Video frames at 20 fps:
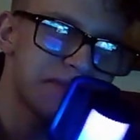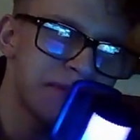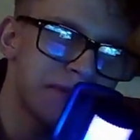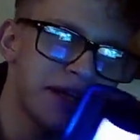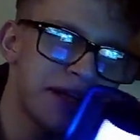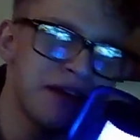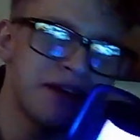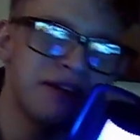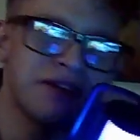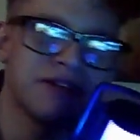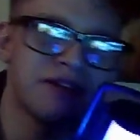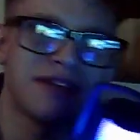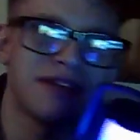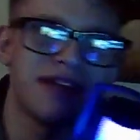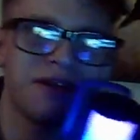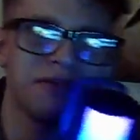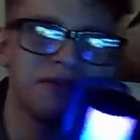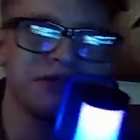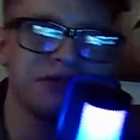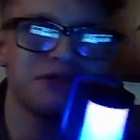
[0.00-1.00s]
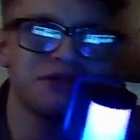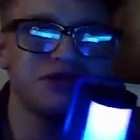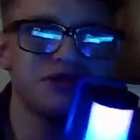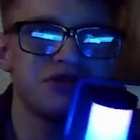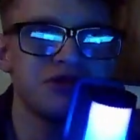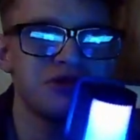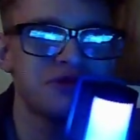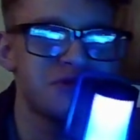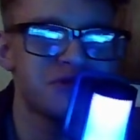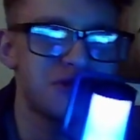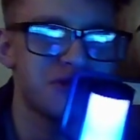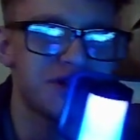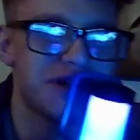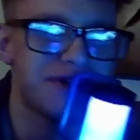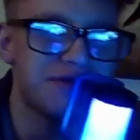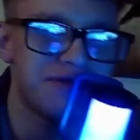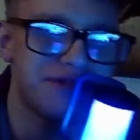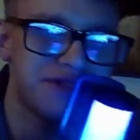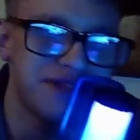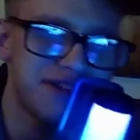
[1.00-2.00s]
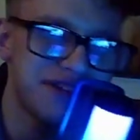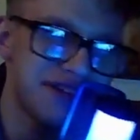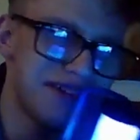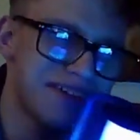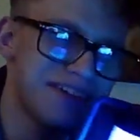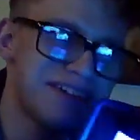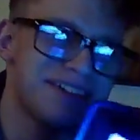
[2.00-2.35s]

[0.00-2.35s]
meal. How could you, Jeffy?